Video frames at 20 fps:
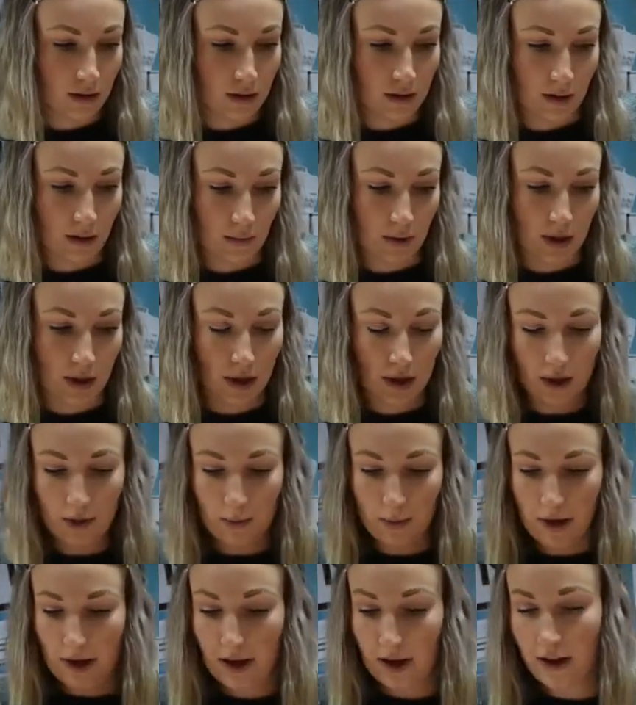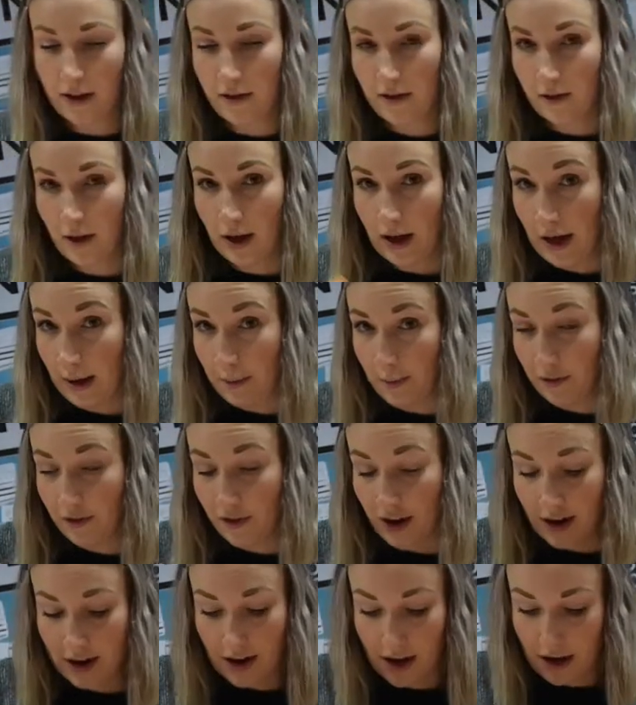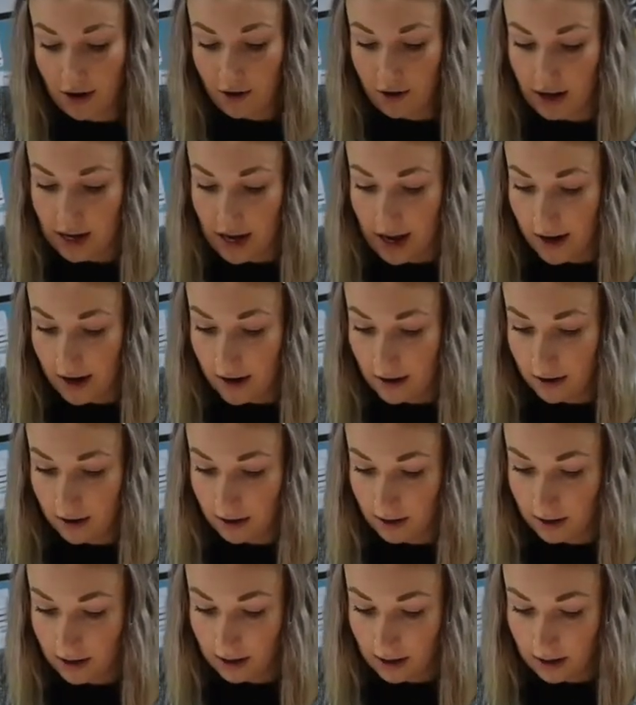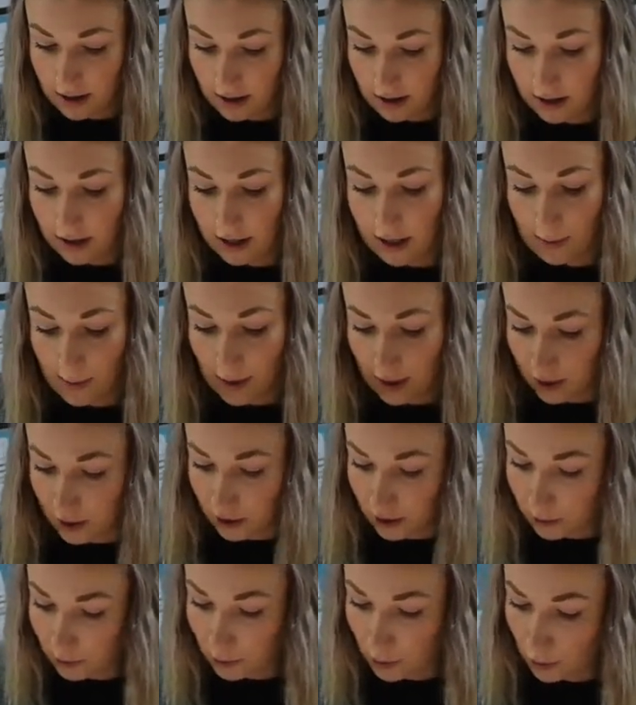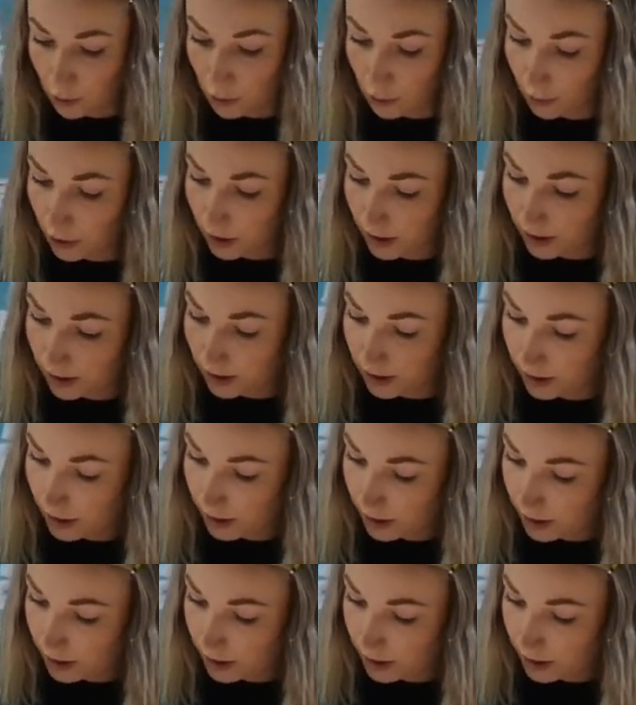I'm going to use my fine liner again, and I think I might do some paw prints.